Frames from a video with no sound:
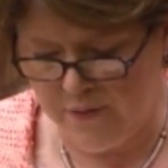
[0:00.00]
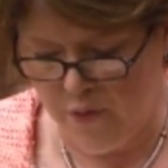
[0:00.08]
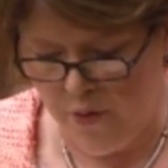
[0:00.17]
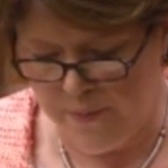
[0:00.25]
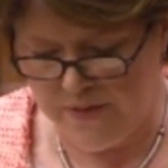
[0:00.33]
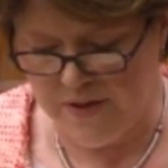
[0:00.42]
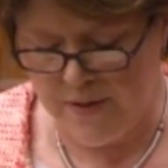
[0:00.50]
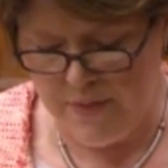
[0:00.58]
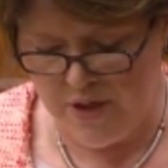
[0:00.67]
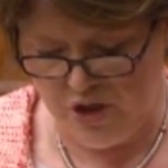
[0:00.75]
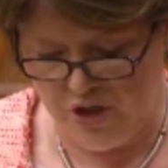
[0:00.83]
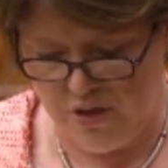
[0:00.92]
of Commons
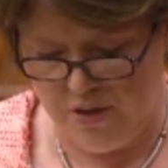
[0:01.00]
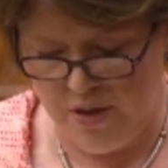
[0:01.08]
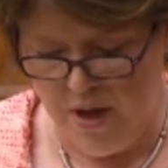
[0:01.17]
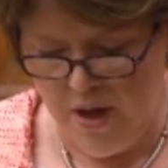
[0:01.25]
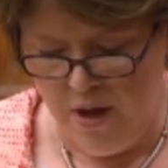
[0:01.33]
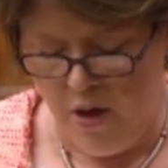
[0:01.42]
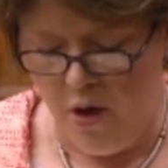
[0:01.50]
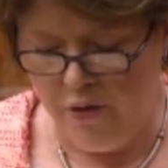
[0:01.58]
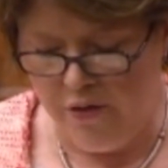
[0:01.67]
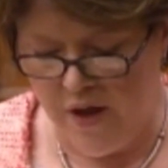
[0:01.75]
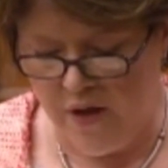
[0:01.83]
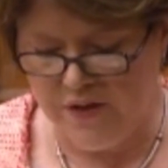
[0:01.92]
Commission, are
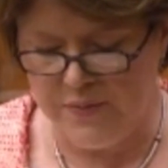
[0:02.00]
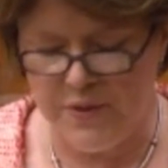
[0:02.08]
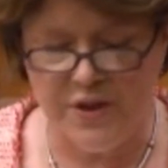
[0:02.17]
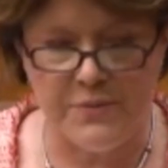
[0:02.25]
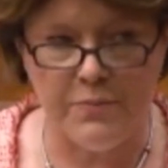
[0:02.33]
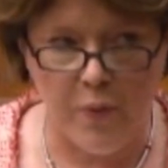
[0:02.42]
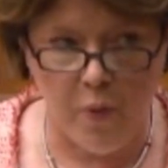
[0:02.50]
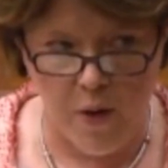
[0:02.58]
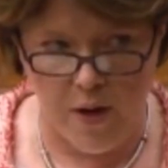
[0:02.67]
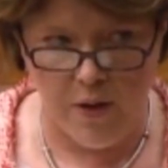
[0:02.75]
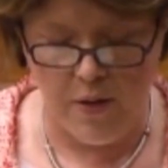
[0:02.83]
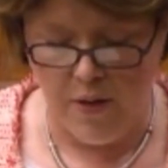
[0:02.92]
the ultimate
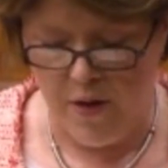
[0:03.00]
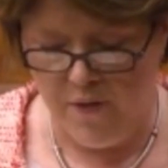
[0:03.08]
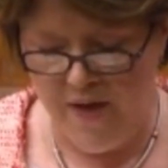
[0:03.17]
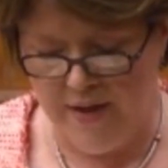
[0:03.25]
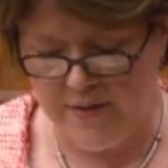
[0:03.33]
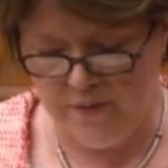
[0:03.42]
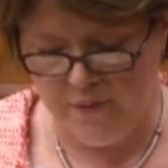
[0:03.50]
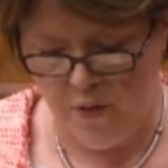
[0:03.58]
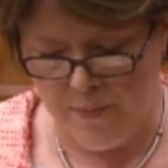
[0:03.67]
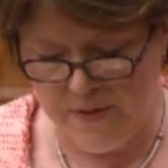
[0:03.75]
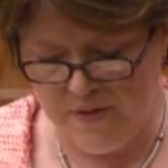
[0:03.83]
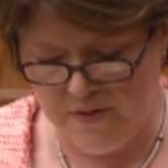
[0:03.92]
employer of House of Commons